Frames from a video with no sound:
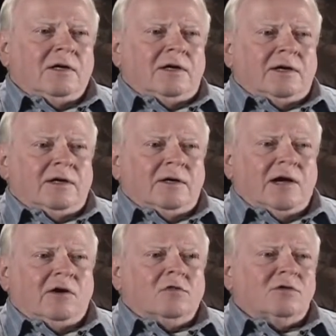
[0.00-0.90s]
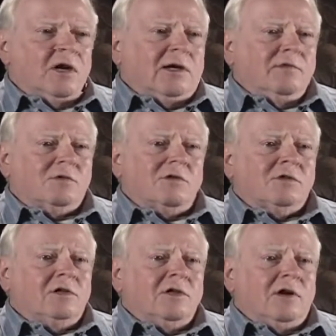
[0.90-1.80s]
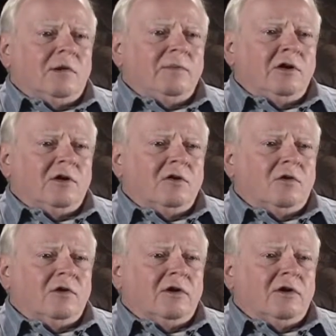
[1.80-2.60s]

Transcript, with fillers: Uh, Harold James was in the Army Air Corps,